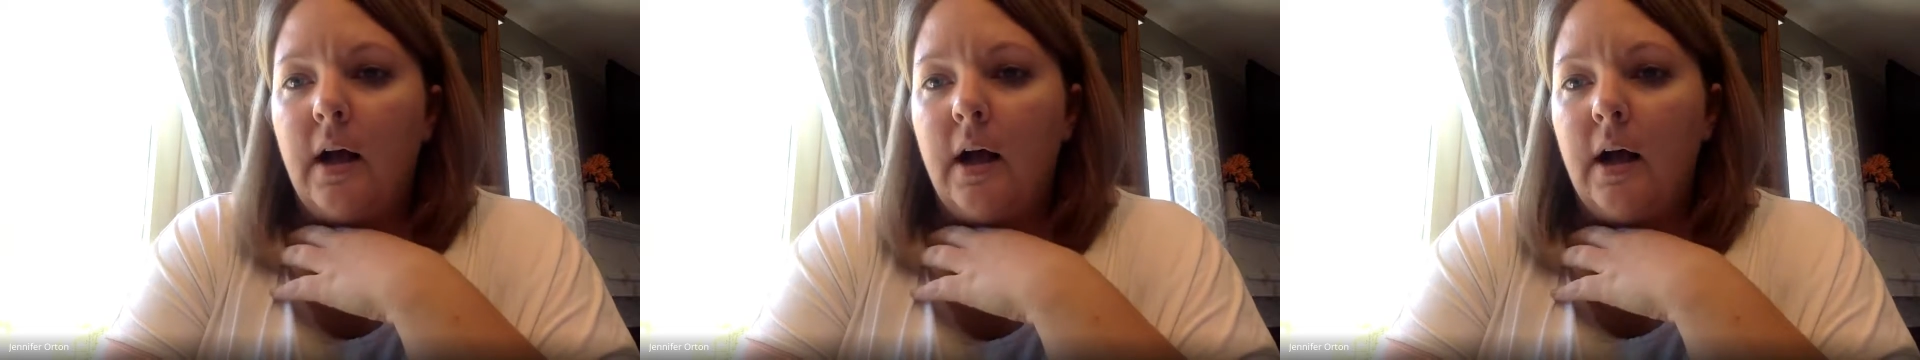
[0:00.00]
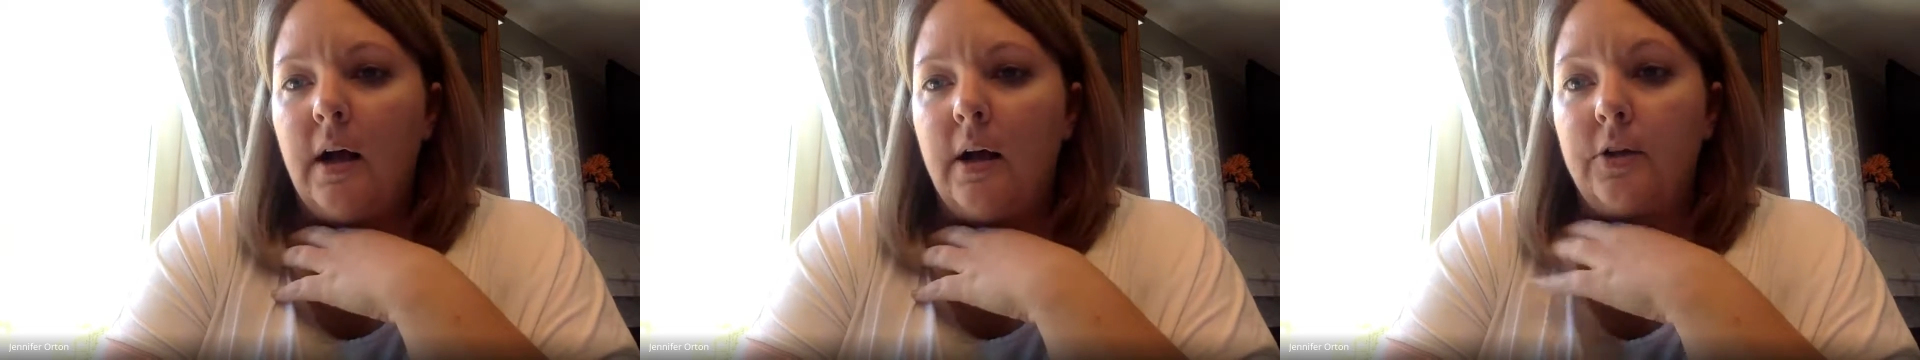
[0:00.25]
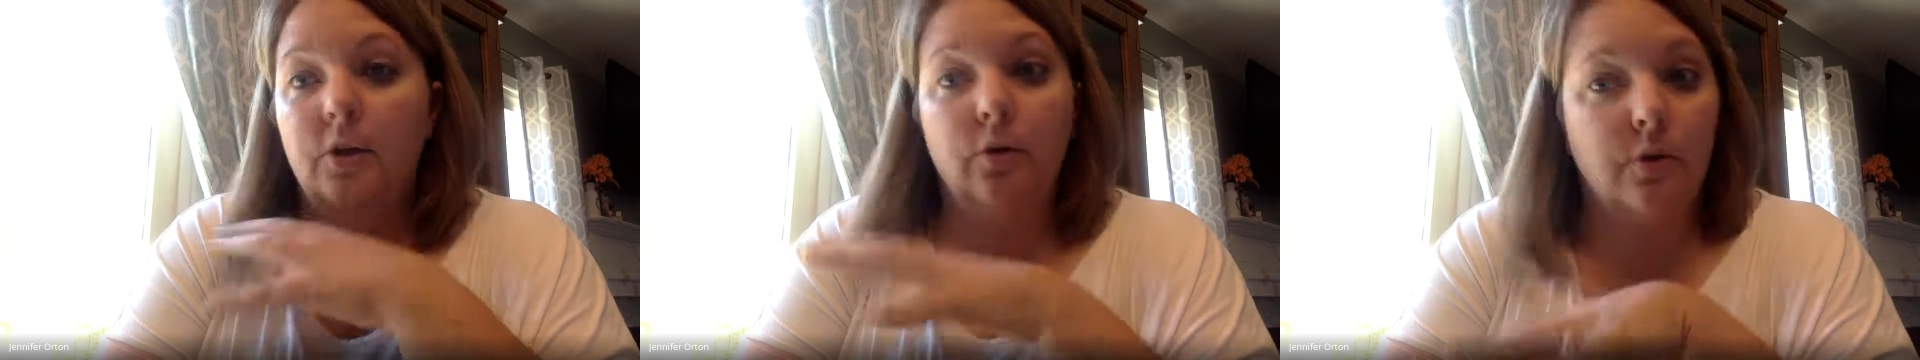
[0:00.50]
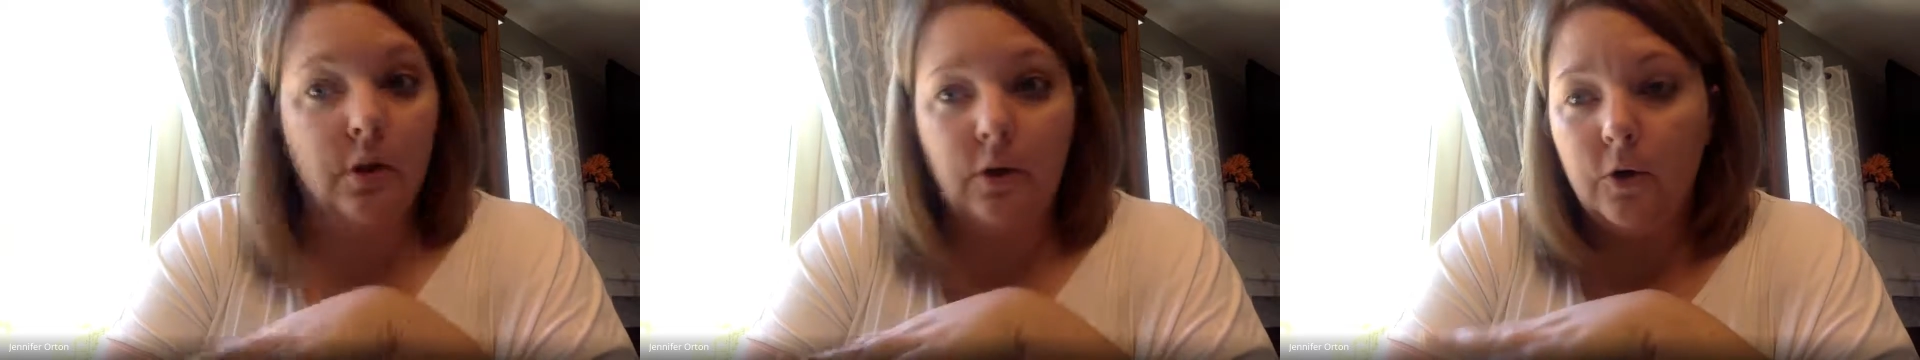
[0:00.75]

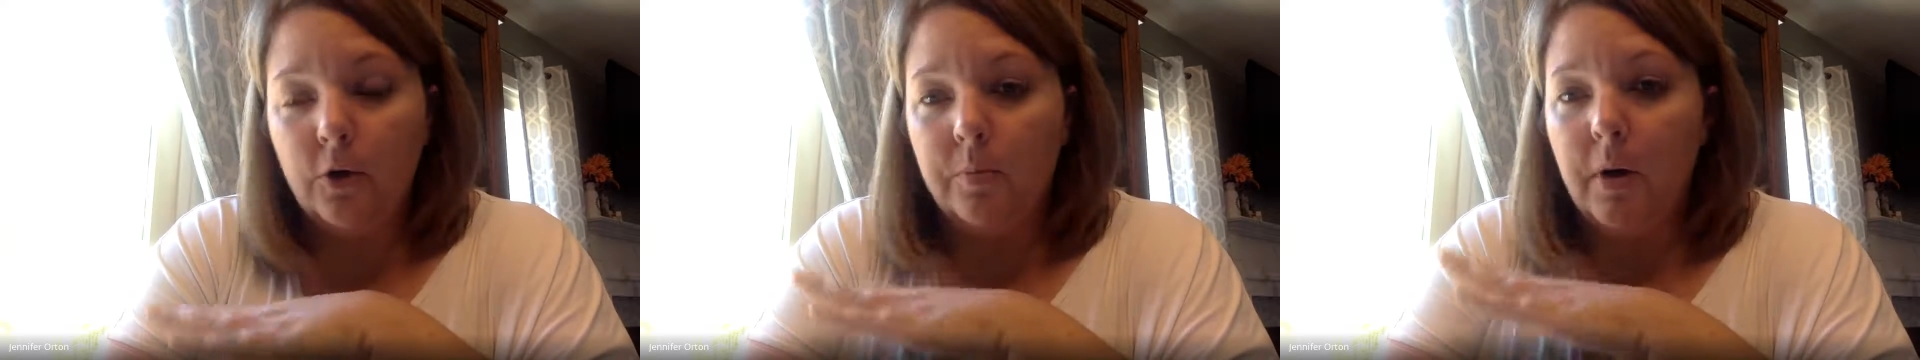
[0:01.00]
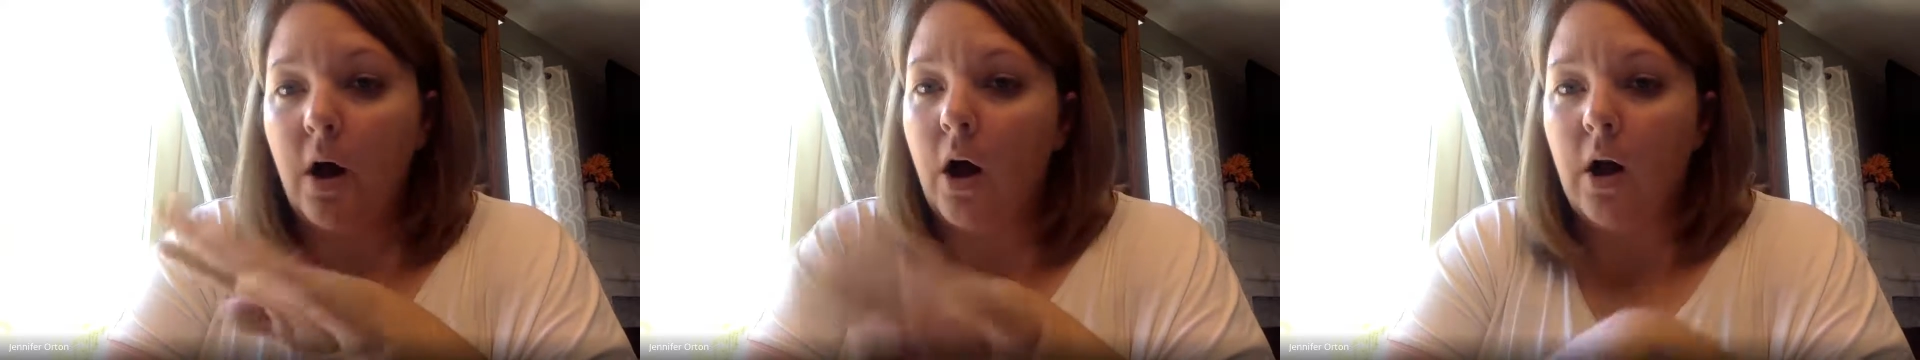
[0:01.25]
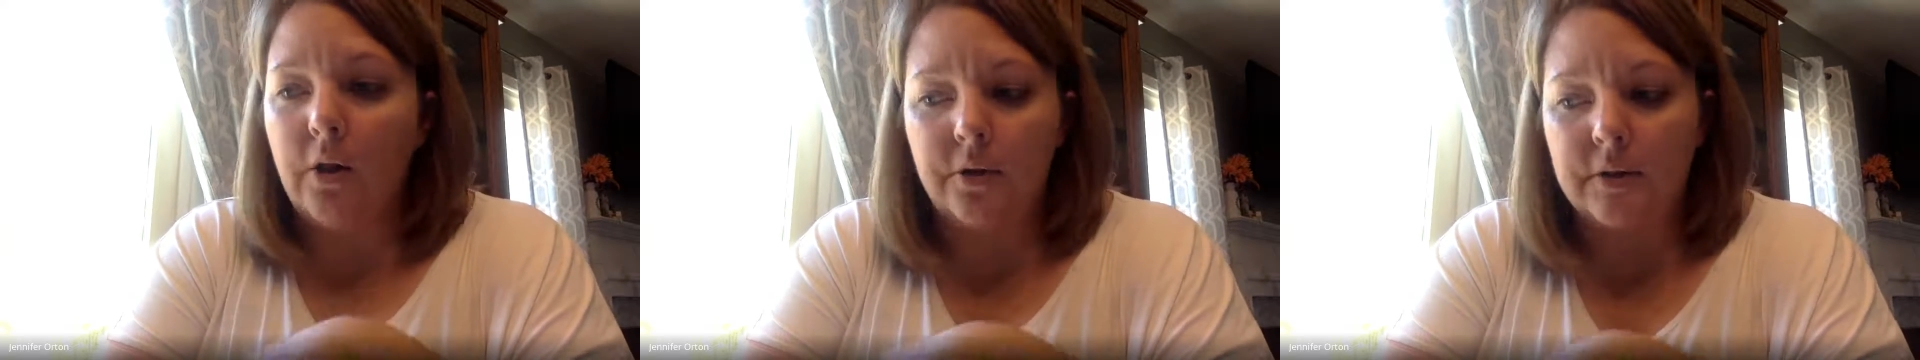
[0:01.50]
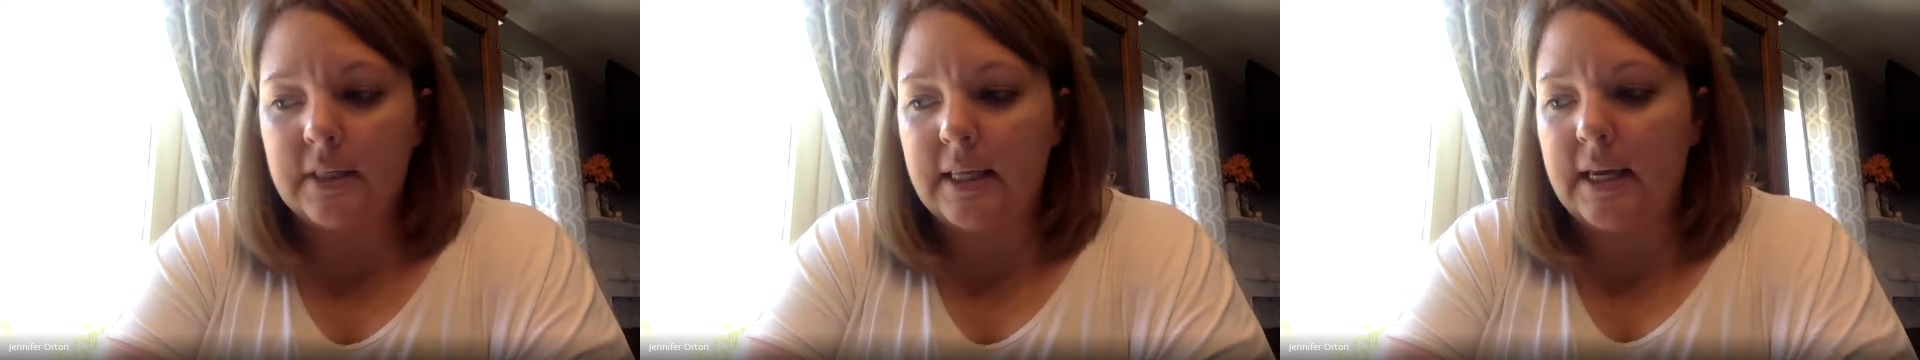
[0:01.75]
YouTube, all
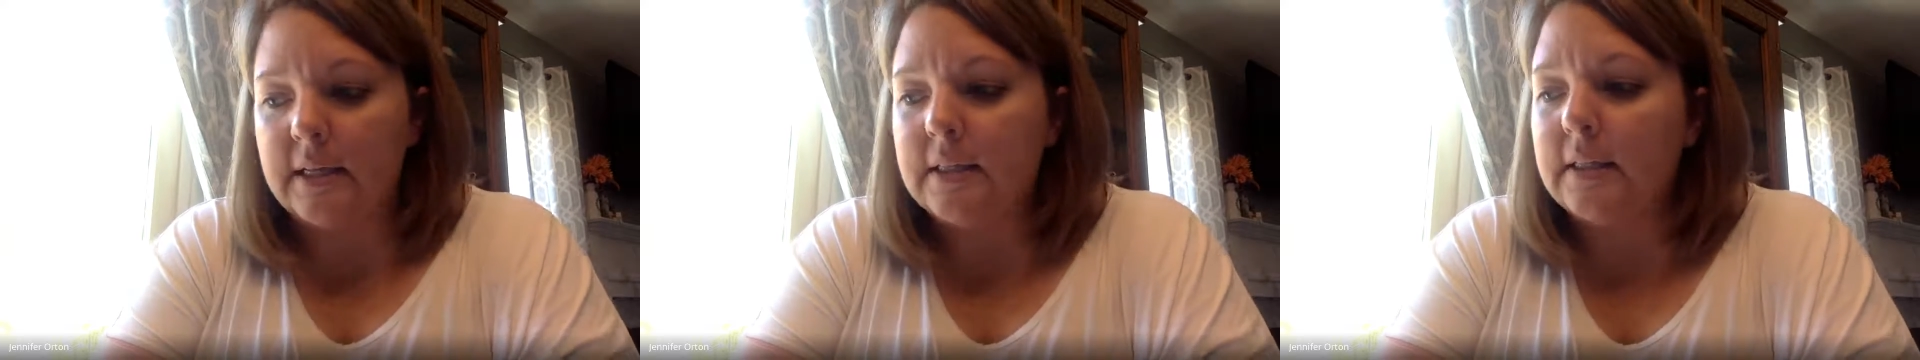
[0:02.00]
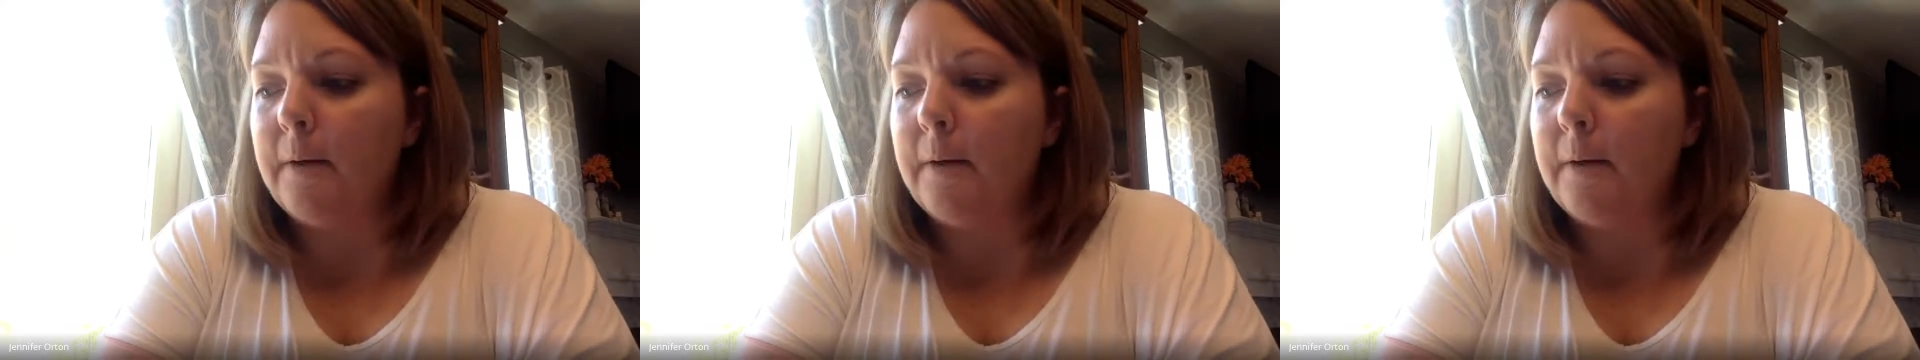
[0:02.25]
those things.